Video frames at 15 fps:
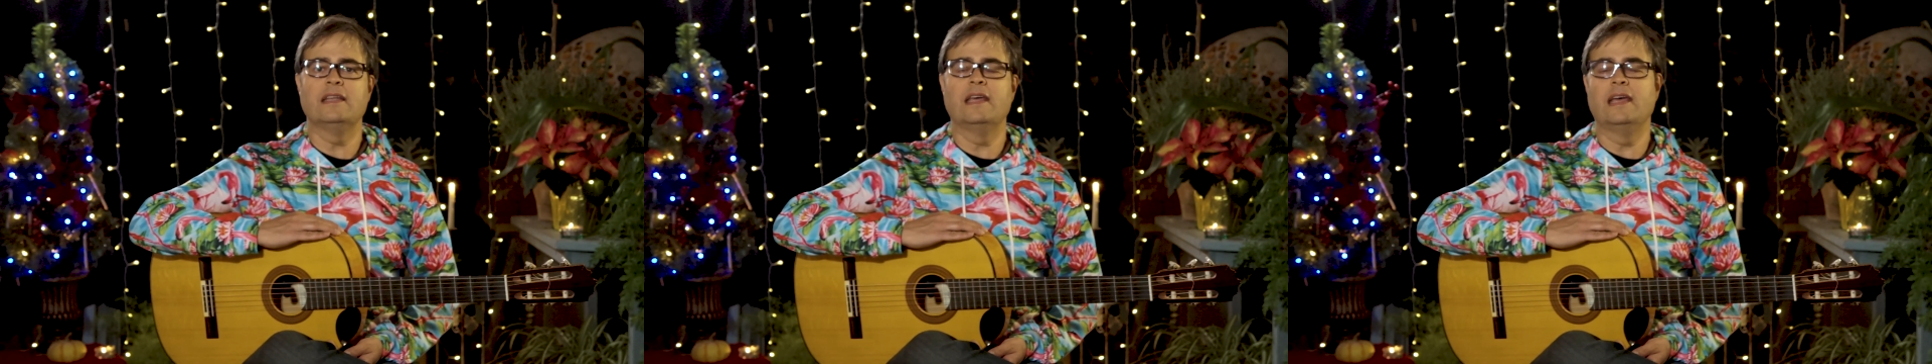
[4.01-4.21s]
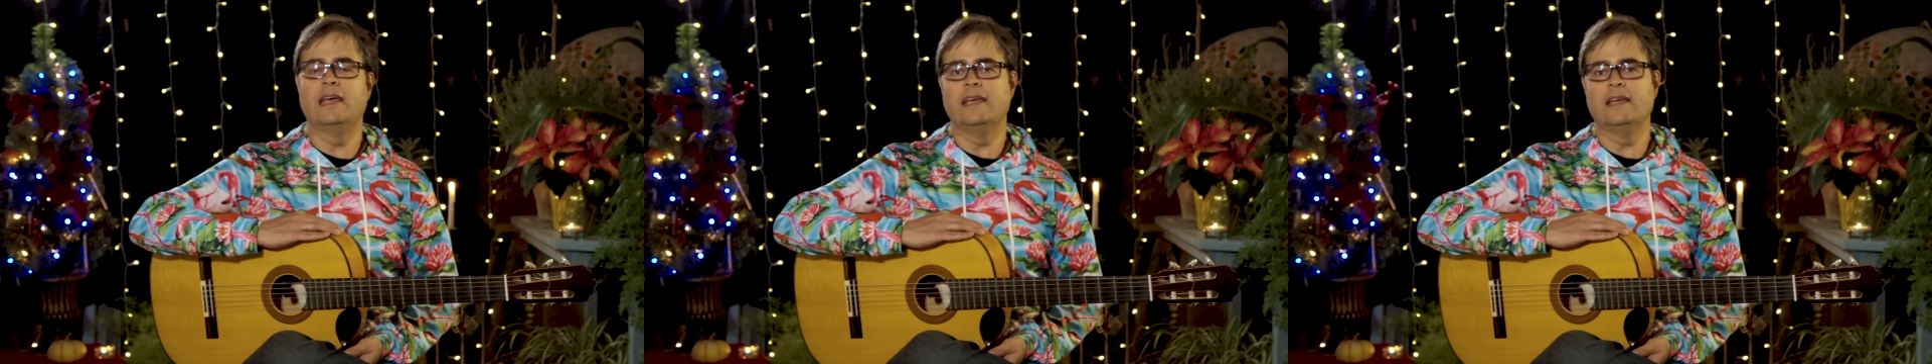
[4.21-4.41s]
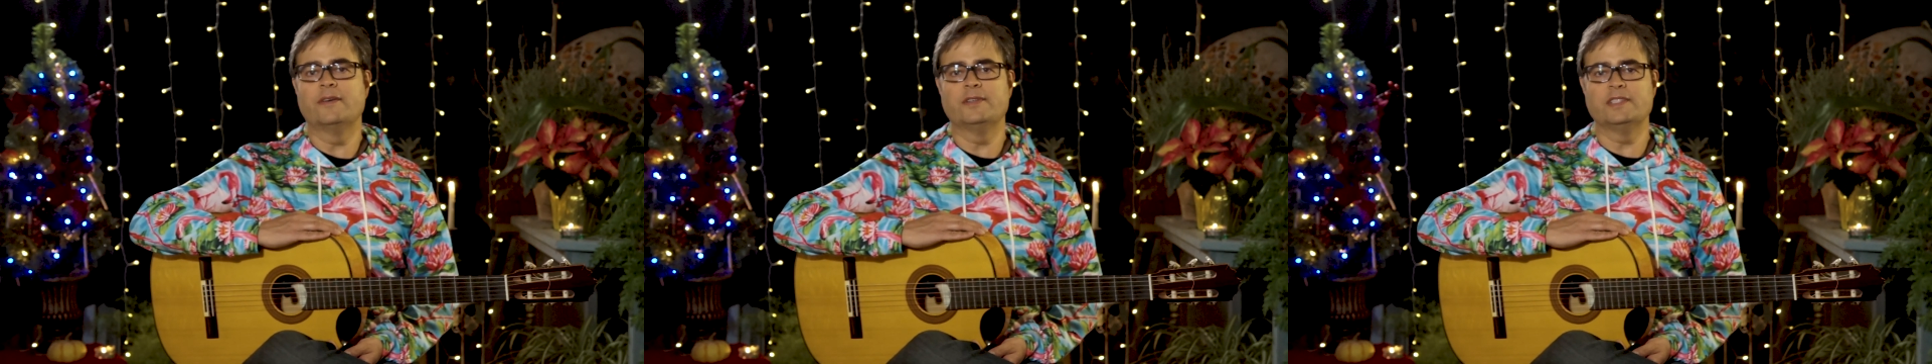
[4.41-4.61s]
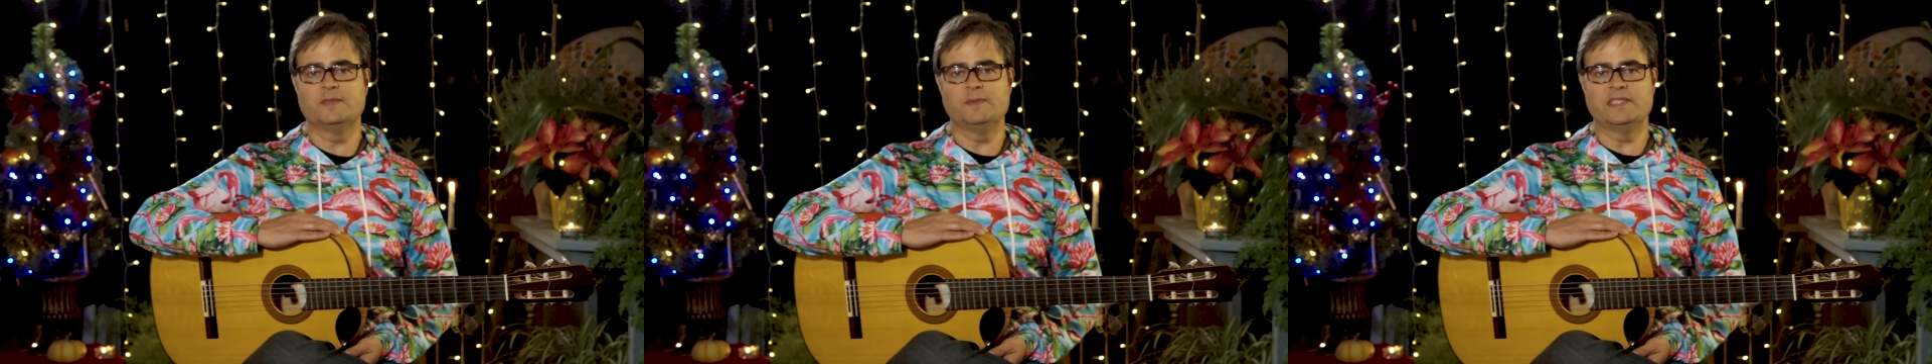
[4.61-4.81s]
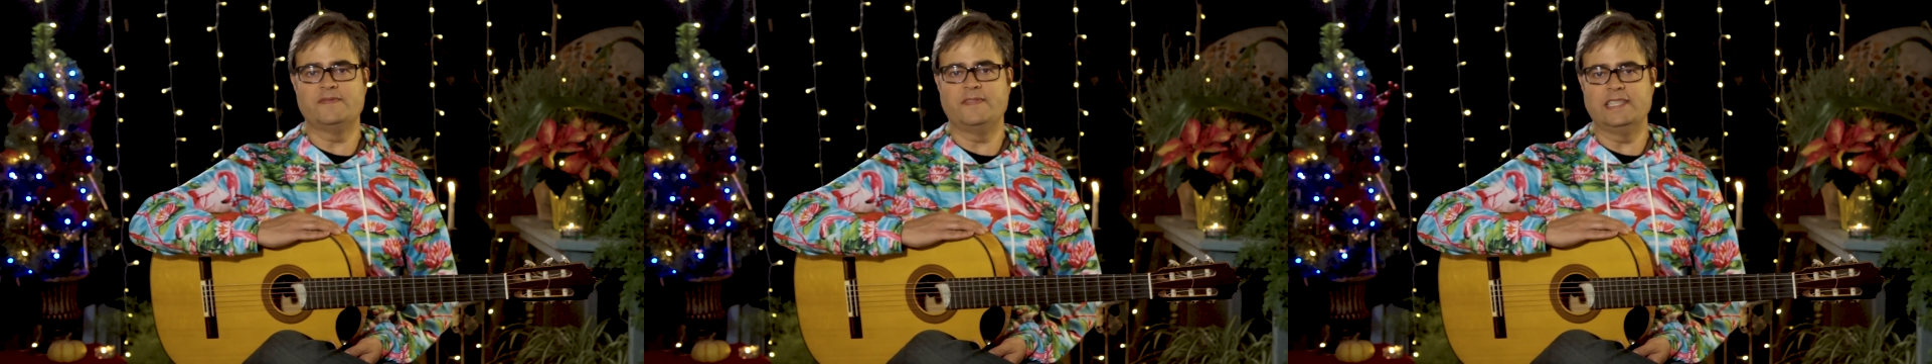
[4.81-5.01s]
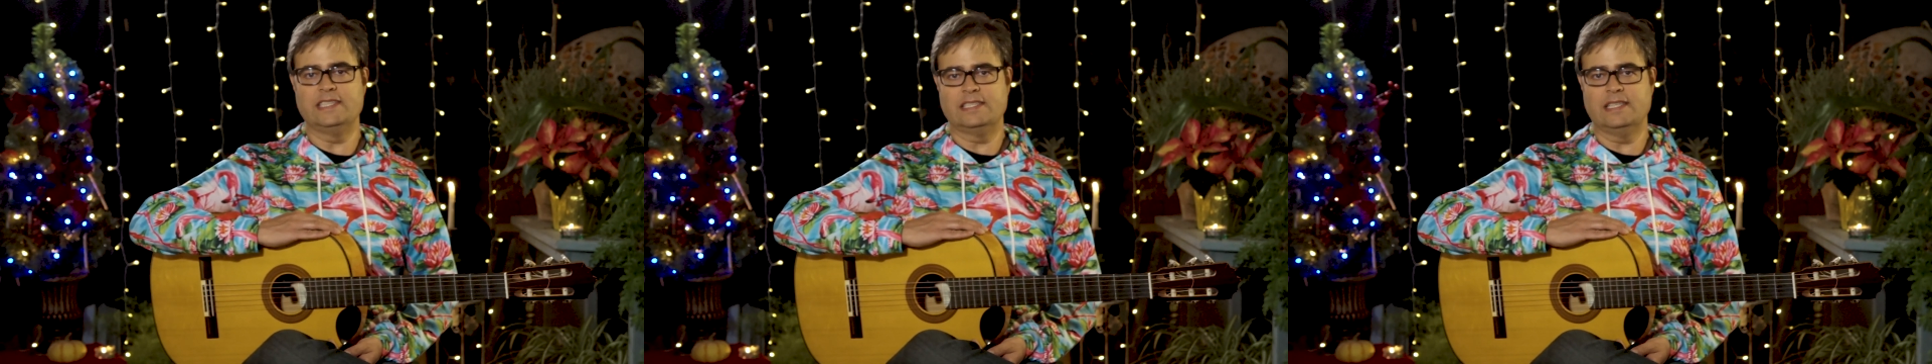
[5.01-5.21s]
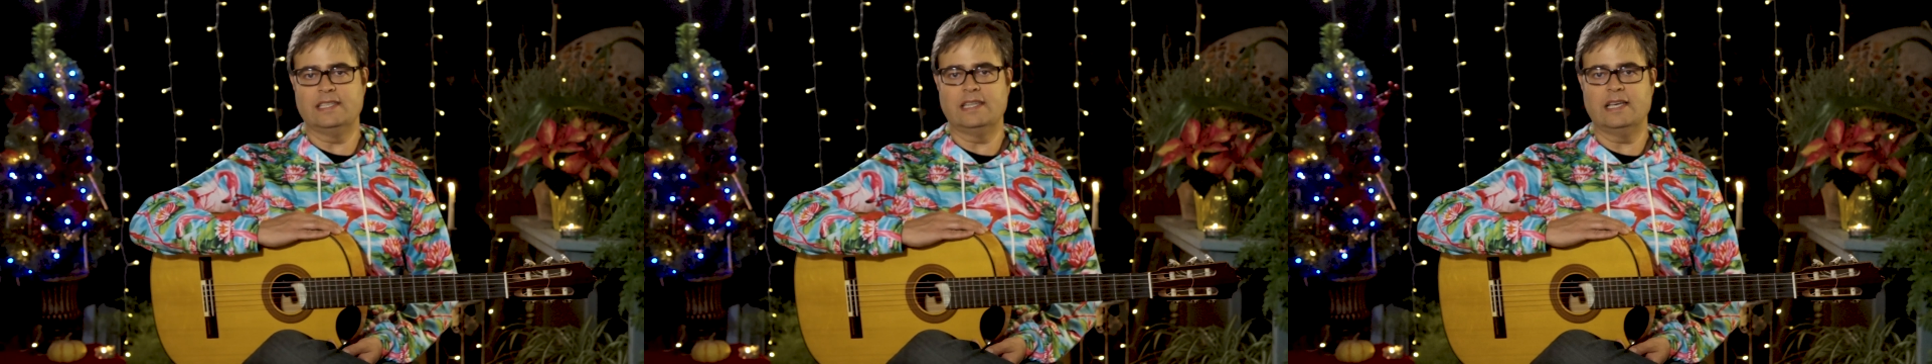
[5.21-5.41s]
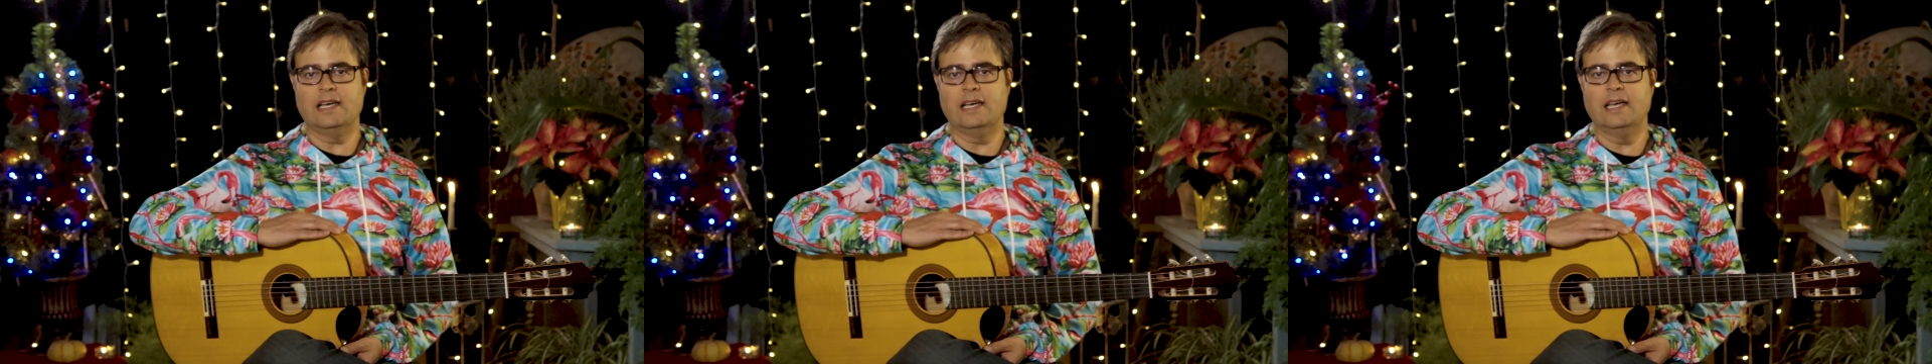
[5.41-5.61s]
a Christmas
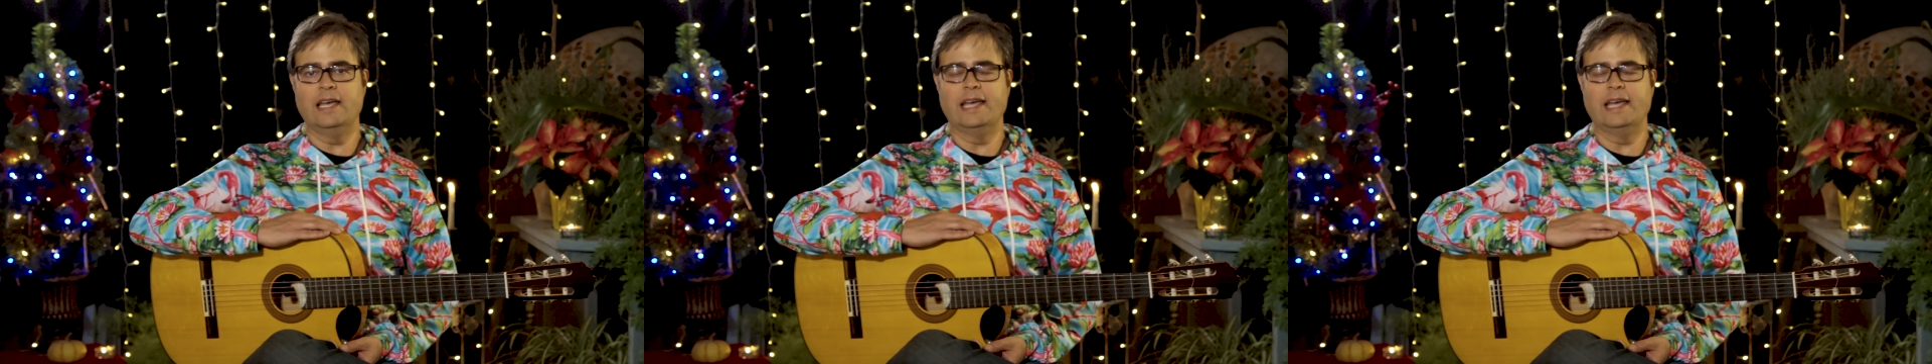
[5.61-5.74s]
falseta,